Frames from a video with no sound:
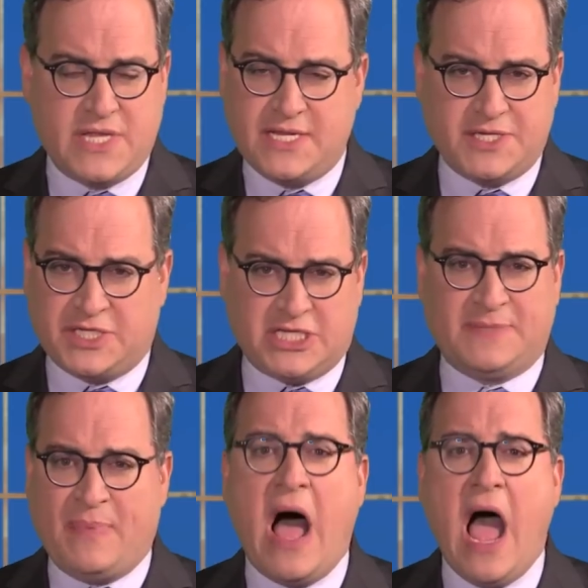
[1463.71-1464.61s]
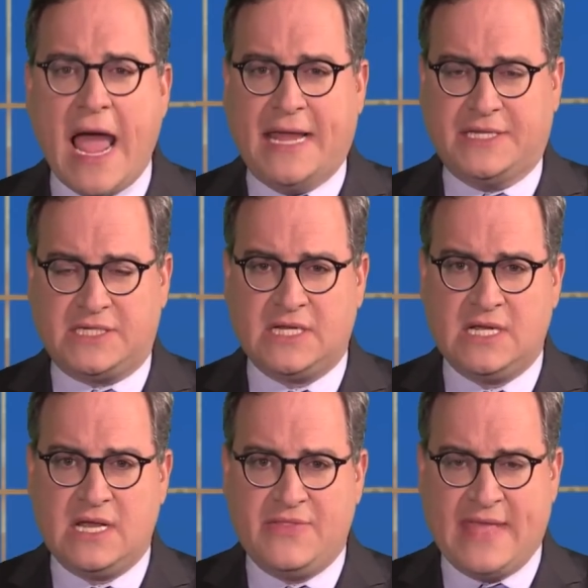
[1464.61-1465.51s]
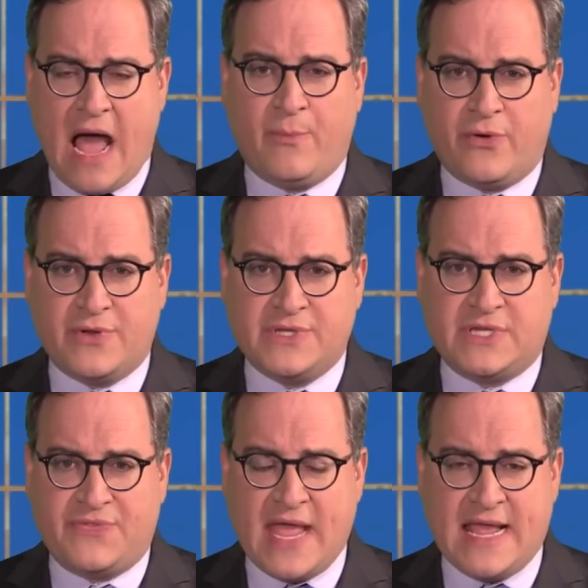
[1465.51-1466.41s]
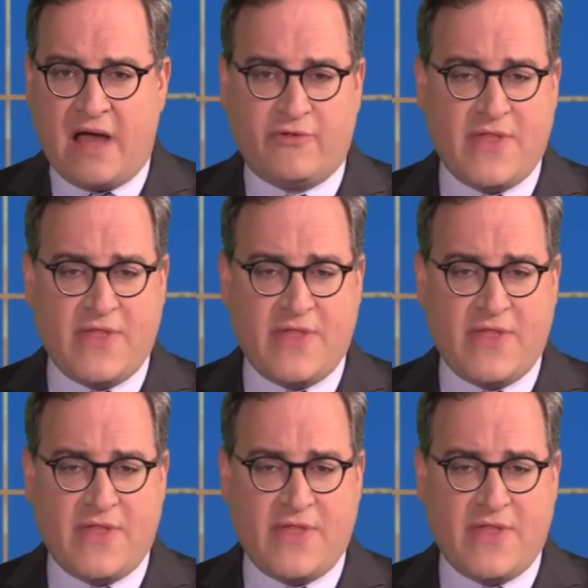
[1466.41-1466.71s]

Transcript: They despise the Albertans that they govern.